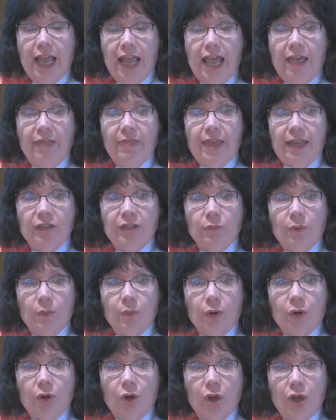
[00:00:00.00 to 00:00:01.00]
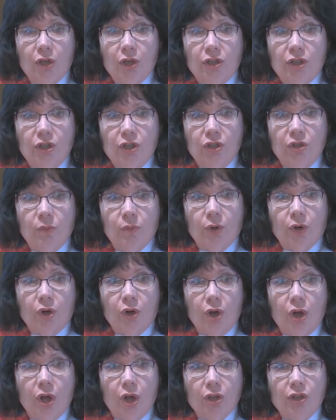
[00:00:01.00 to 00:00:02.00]
That's what we're called to do. We're
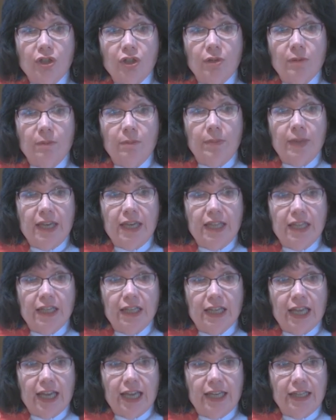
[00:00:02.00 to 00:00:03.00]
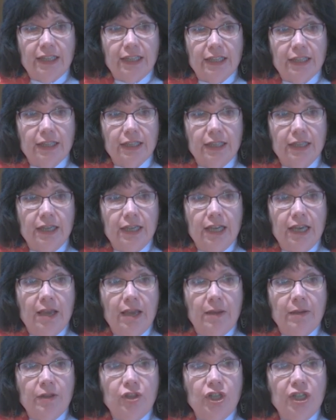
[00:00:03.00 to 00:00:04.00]
called to be the light.
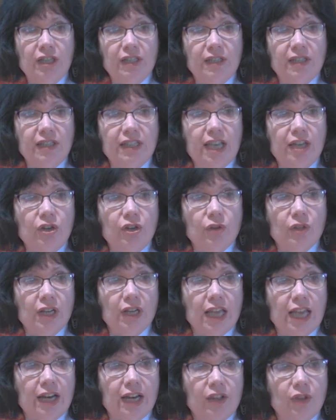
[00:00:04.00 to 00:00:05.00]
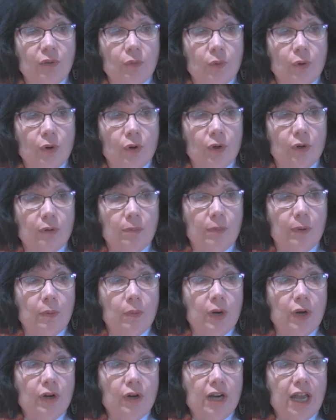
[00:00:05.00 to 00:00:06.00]
Jesus said, You're the light of the world, but
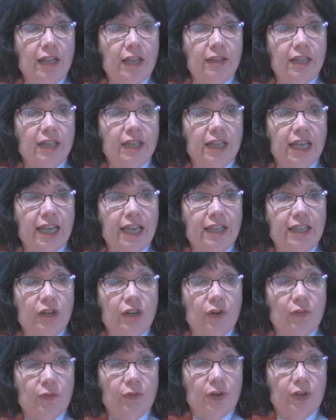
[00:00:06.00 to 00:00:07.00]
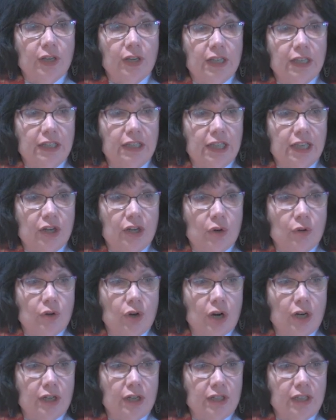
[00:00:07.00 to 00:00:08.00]
we're not the light that, over, that no
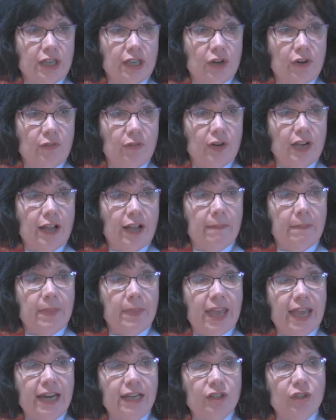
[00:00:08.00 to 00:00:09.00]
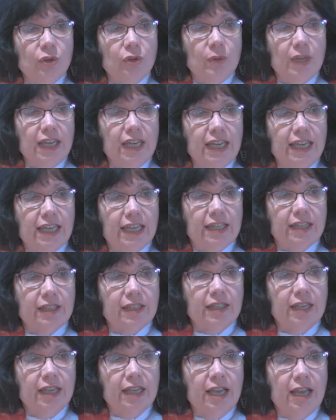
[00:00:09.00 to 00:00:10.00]
darkness can overcome. That is who He is
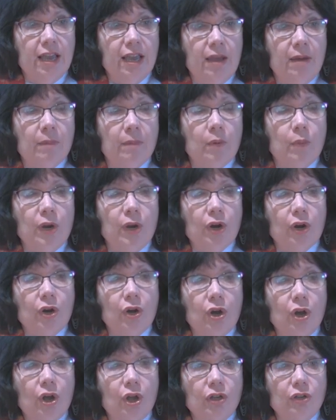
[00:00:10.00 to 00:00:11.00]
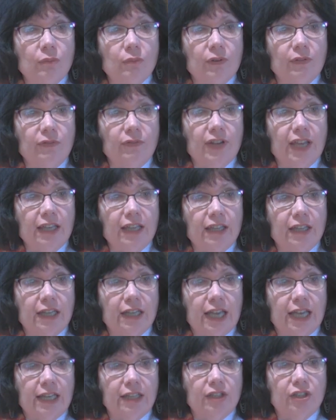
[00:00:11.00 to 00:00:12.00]
but we are called to reflect the
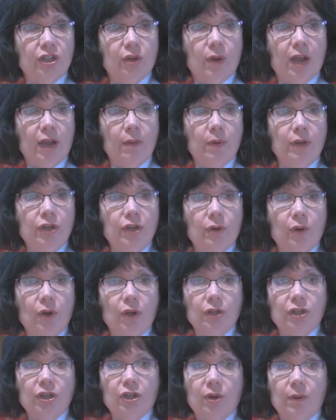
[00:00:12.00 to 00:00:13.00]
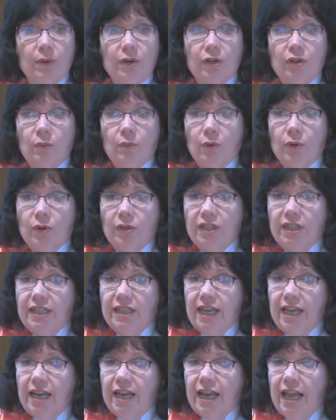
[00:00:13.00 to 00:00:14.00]
light. So I want you all to go into the world
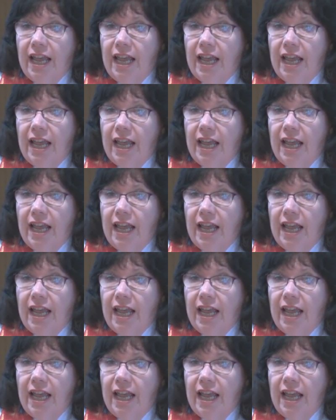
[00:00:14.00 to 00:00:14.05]
today